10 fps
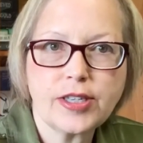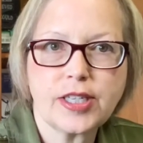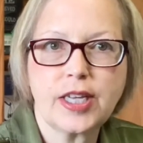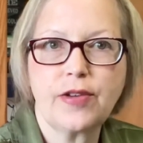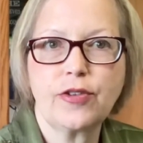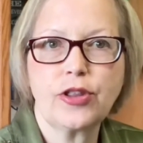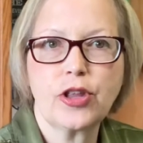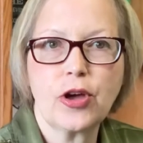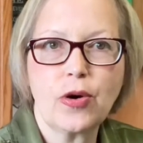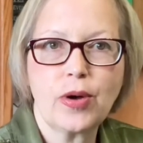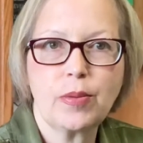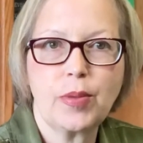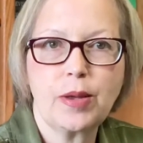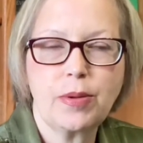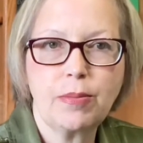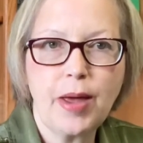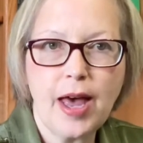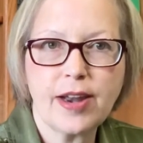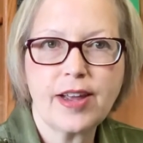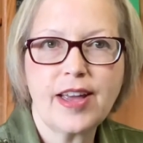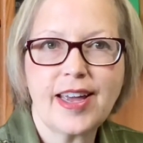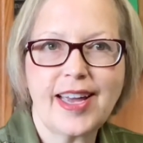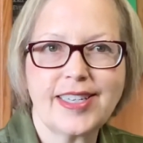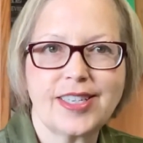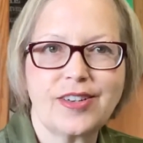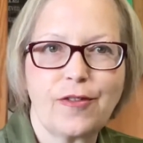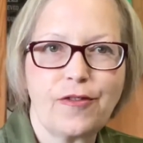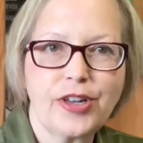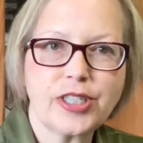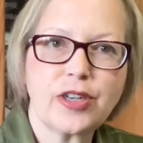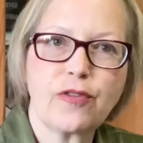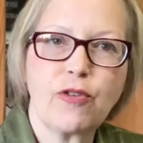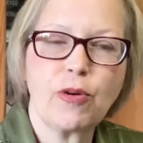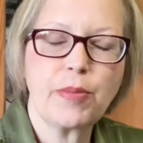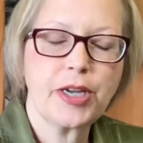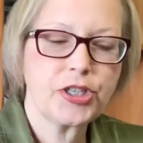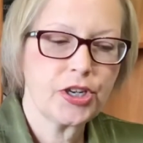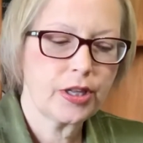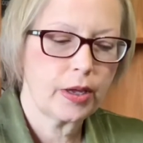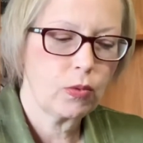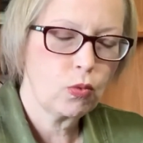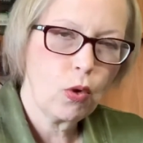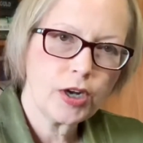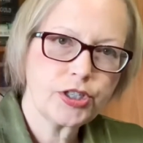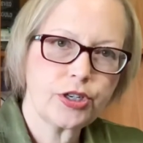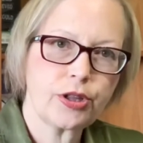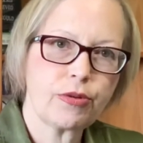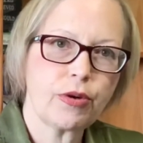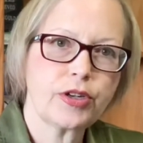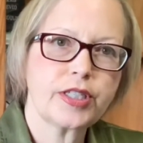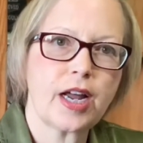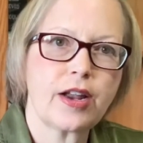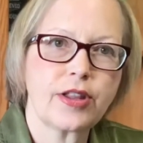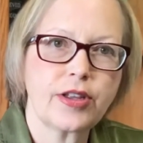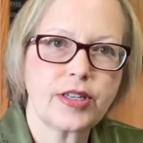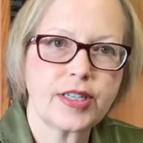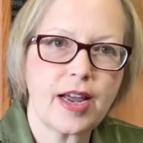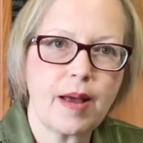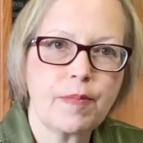Even though it may be met, it's a defense to formation, and they want you to throw it down on the exam.